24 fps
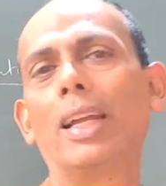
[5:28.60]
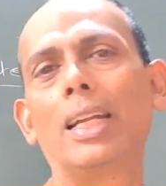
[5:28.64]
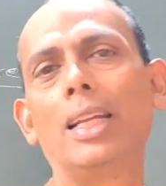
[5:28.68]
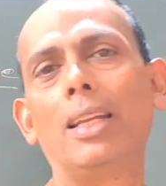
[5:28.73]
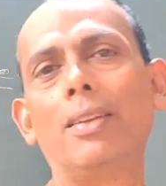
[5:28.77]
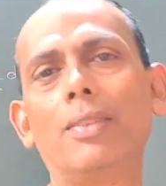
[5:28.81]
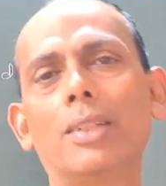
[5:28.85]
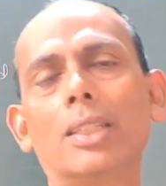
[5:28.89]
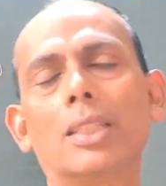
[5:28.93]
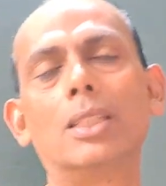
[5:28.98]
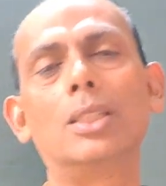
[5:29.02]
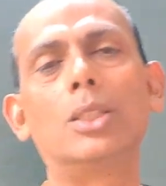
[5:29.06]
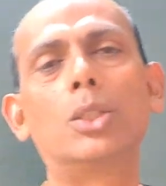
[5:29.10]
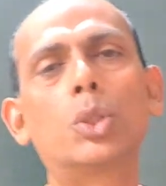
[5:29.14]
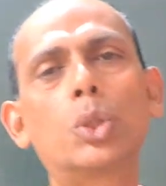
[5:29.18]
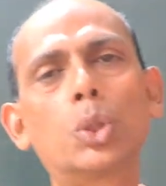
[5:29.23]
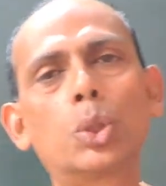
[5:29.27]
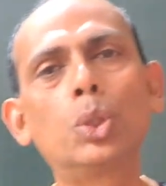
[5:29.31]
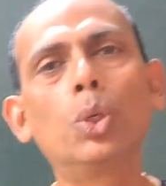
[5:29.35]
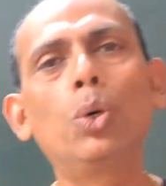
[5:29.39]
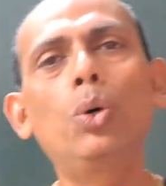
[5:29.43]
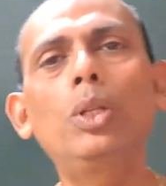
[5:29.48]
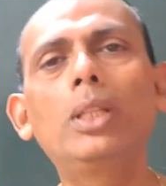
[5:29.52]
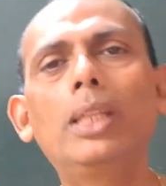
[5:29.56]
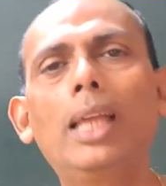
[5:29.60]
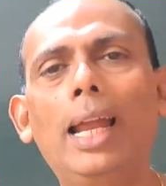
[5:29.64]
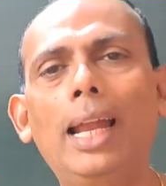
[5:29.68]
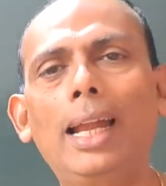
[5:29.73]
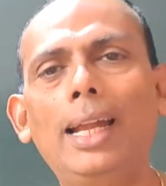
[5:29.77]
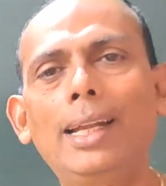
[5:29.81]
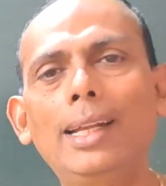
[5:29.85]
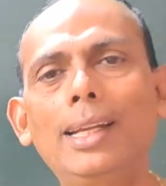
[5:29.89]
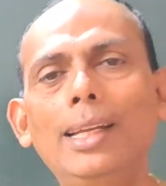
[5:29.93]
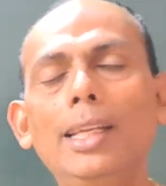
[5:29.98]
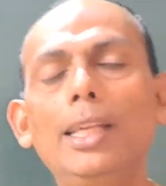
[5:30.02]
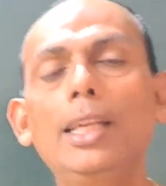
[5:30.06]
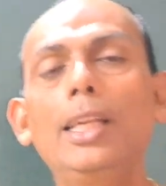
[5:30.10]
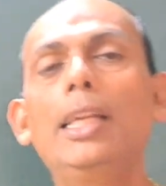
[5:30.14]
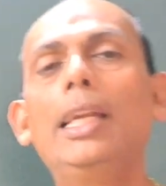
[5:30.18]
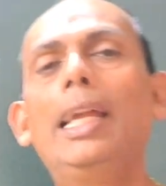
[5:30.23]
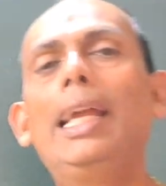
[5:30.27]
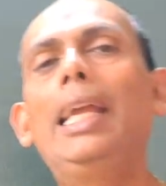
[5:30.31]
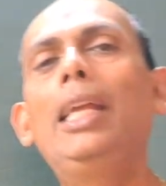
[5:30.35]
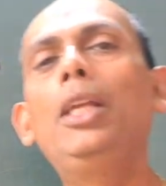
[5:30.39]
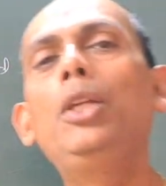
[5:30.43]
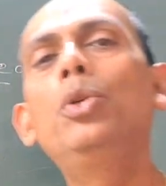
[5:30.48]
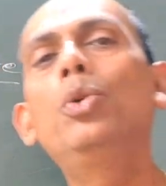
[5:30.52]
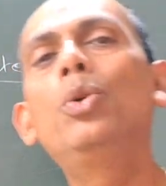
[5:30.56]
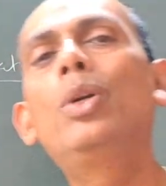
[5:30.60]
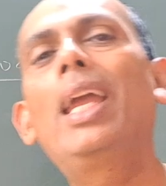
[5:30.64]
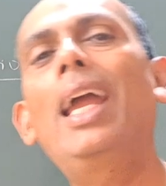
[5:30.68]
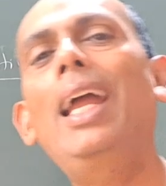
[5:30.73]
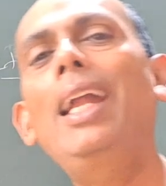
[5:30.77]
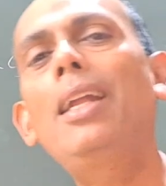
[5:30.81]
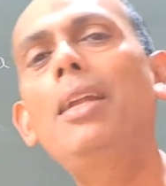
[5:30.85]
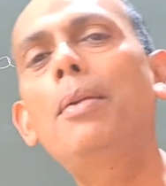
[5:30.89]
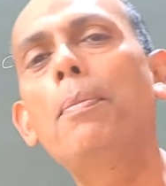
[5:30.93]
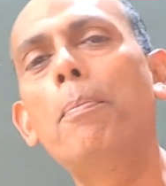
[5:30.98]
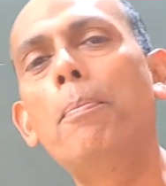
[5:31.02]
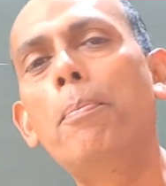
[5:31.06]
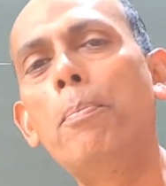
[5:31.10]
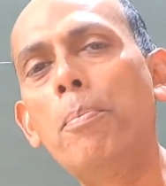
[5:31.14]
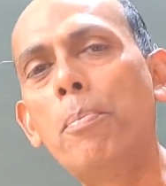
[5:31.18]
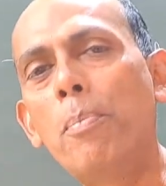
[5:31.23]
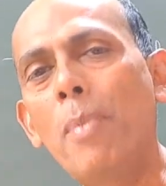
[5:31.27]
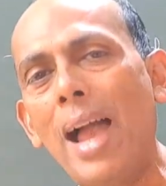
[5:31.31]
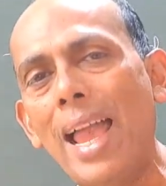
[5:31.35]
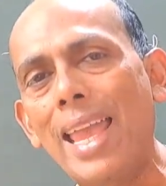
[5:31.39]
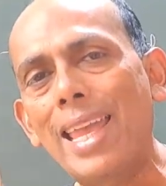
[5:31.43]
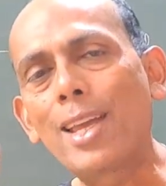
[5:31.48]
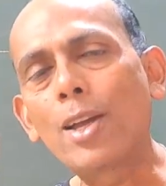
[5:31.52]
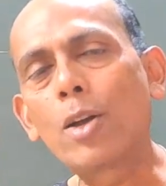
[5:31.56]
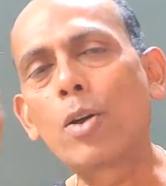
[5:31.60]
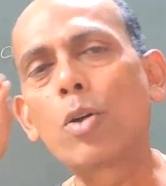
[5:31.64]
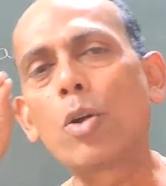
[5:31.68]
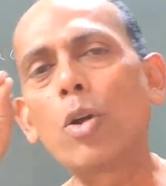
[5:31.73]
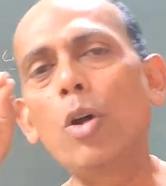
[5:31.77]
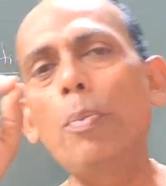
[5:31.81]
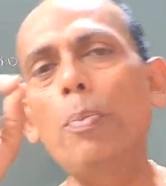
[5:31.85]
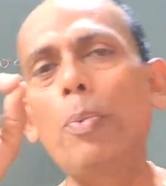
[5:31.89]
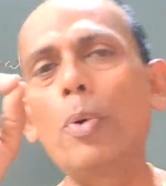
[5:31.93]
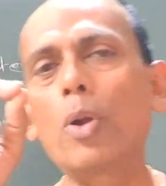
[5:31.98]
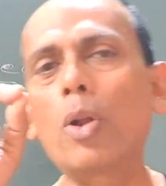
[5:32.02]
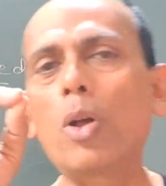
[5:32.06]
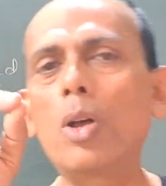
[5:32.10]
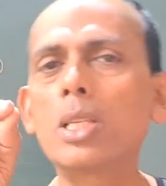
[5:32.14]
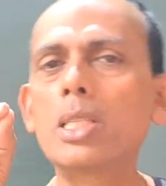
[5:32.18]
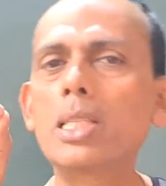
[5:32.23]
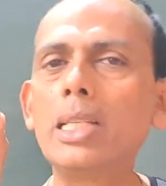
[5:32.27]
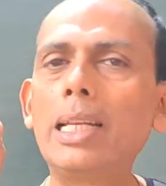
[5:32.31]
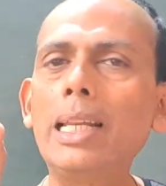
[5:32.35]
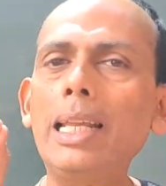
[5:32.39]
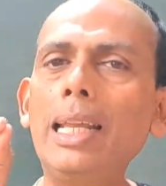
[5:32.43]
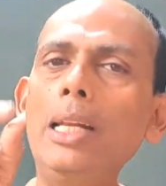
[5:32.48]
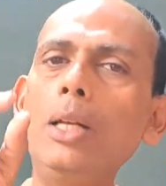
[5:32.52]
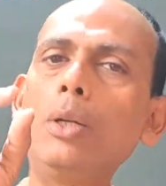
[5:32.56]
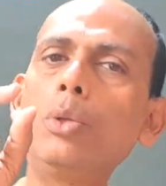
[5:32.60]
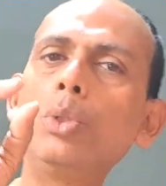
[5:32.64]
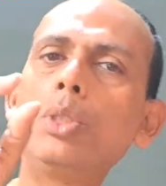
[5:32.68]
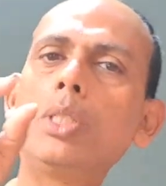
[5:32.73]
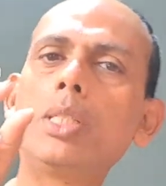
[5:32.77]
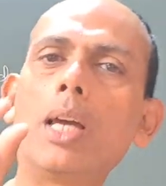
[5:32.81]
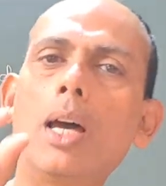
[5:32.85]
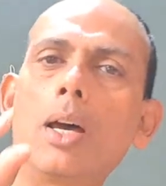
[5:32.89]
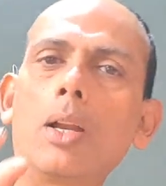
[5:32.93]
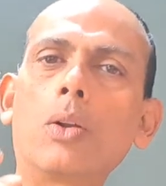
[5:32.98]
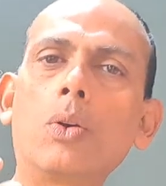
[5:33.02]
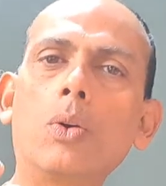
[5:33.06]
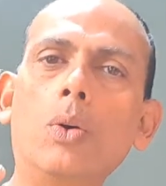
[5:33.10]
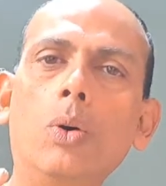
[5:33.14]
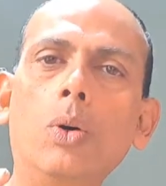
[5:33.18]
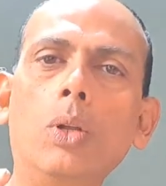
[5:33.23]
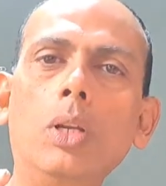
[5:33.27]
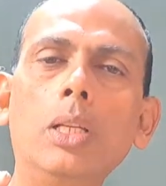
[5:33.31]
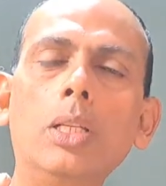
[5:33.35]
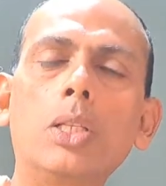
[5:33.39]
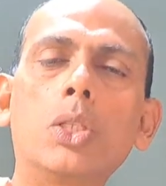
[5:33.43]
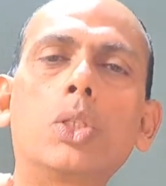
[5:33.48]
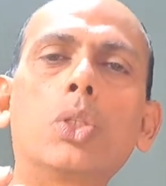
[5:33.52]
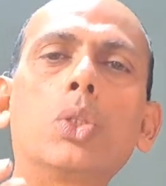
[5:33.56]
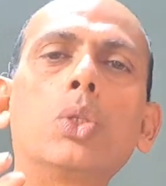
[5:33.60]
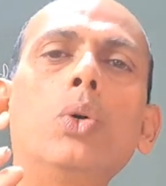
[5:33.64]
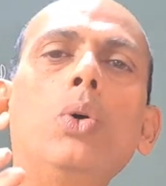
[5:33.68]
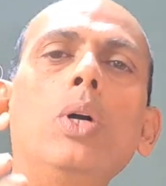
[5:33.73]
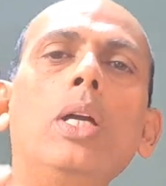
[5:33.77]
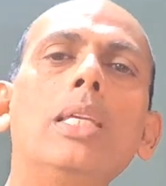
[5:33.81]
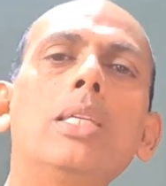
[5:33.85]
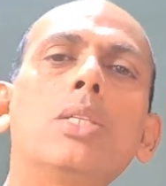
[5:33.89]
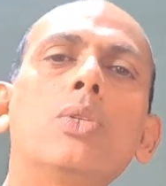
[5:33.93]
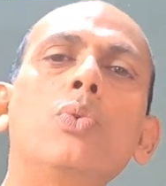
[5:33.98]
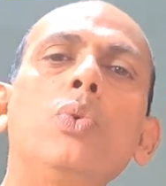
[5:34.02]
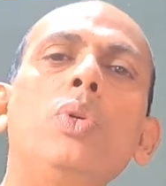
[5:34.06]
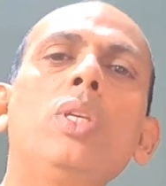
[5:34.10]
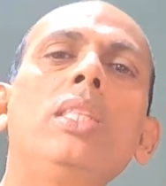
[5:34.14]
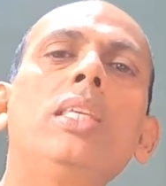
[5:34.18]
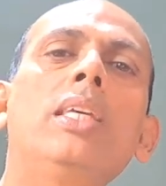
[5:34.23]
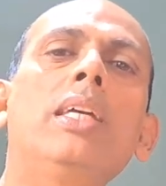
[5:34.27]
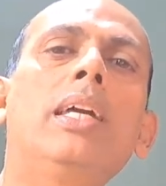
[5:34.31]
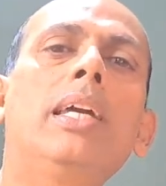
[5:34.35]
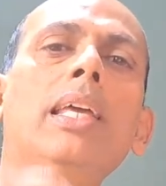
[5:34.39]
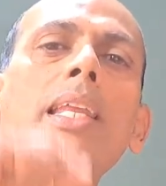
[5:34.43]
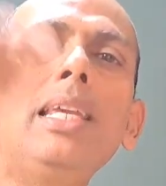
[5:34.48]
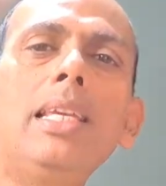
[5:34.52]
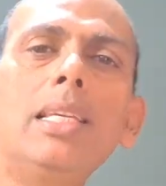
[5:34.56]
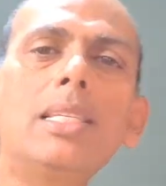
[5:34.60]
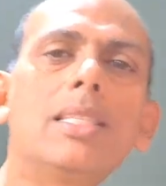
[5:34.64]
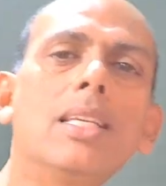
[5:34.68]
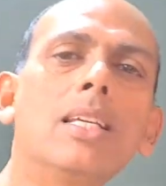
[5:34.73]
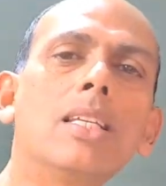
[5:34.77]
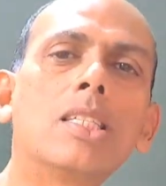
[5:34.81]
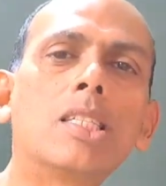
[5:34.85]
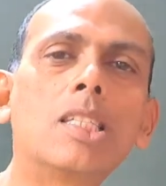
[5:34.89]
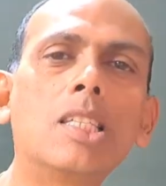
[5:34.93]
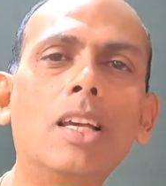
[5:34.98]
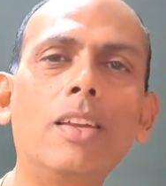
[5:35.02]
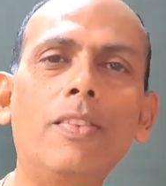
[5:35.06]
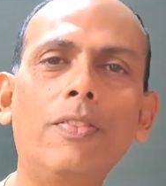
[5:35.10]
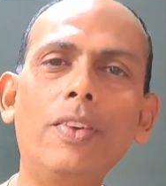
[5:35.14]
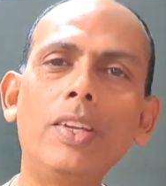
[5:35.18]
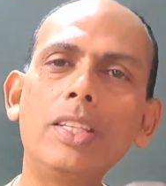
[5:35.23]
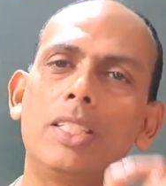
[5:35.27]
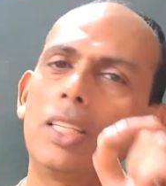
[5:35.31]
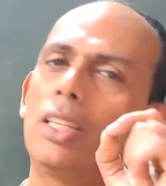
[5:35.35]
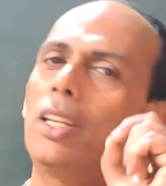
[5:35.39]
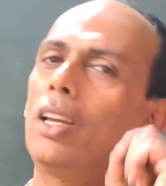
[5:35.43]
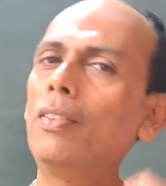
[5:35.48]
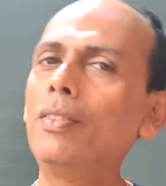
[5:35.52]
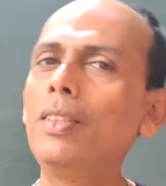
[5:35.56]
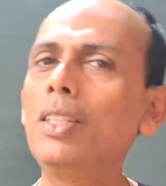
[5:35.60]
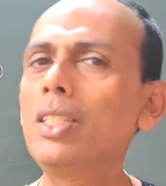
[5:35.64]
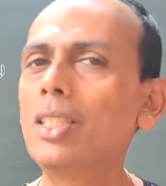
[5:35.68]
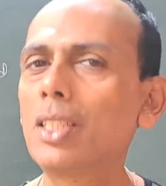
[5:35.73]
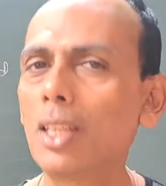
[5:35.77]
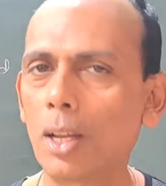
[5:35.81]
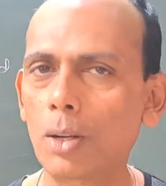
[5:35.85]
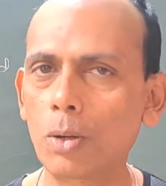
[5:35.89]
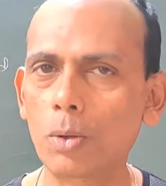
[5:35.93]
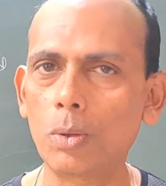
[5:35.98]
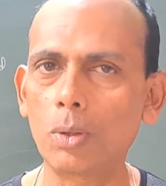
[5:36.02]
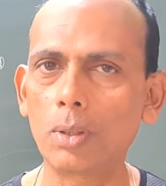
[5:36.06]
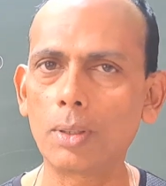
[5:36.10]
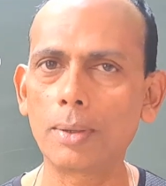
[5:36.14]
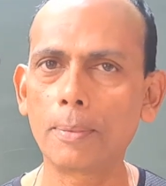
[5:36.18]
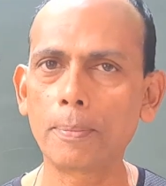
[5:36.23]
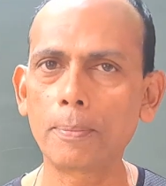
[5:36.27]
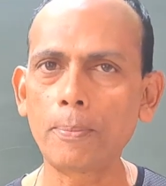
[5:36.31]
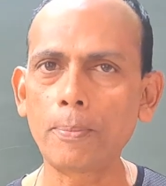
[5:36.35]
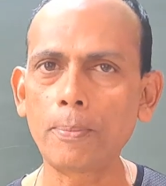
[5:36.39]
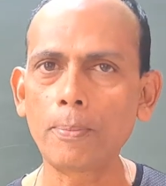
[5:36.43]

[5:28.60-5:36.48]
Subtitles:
activation, so that you get micro porosity into charcoal so as to increase the surface area of this charcoal.